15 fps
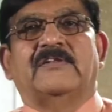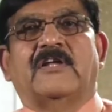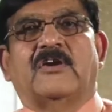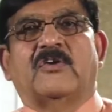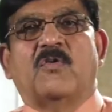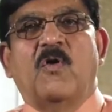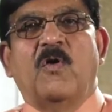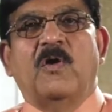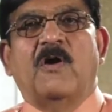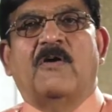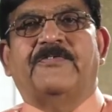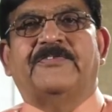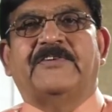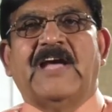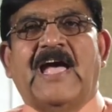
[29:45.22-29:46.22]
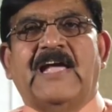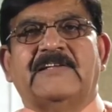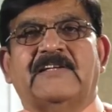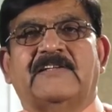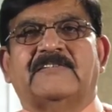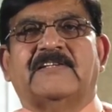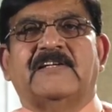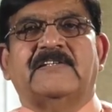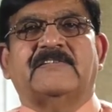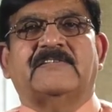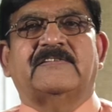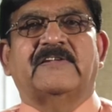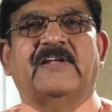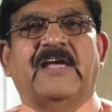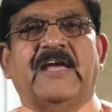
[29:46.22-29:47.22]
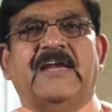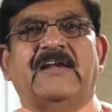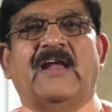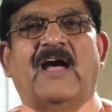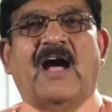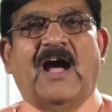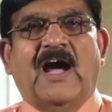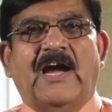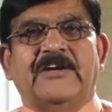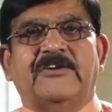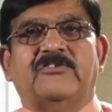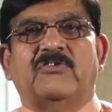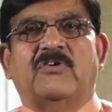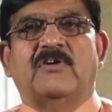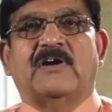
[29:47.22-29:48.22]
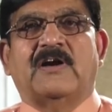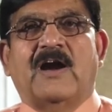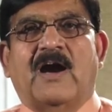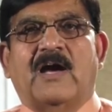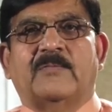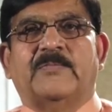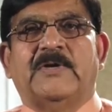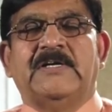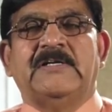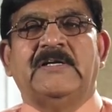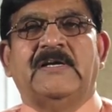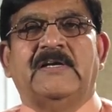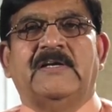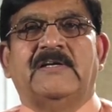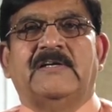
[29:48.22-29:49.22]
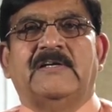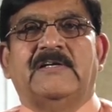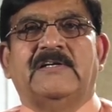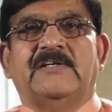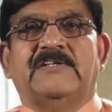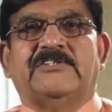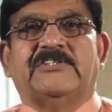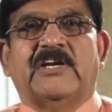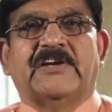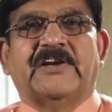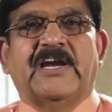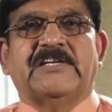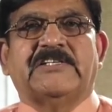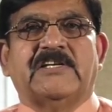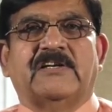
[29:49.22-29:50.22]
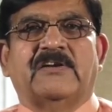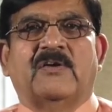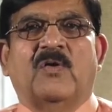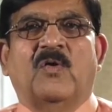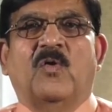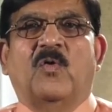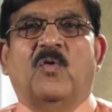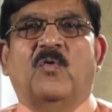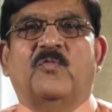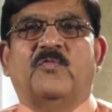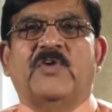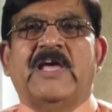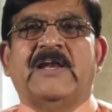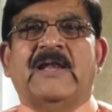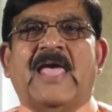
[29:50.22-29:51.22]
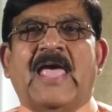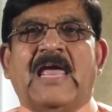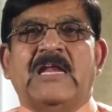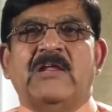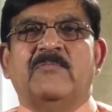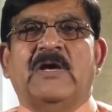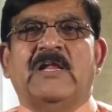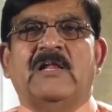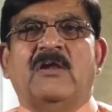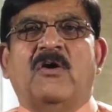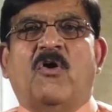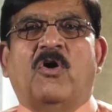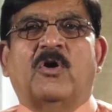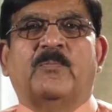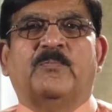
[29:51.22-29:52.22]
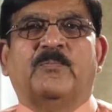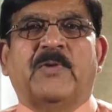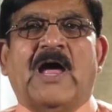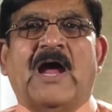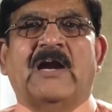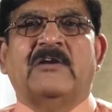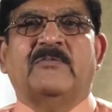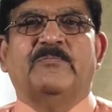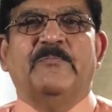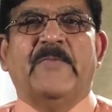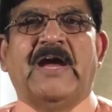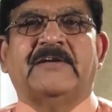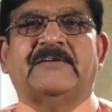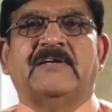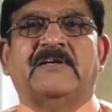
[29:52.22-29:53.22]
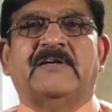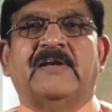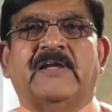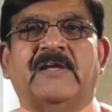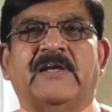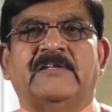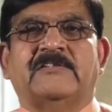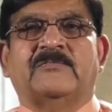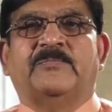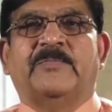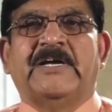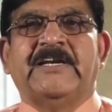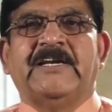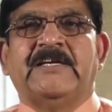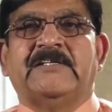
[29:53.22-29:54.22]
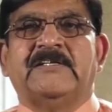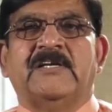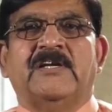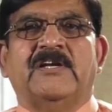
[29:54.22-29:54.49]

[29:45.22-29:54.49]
The role of diagenesis in hydrocarbon generation when animal or plant matter is buried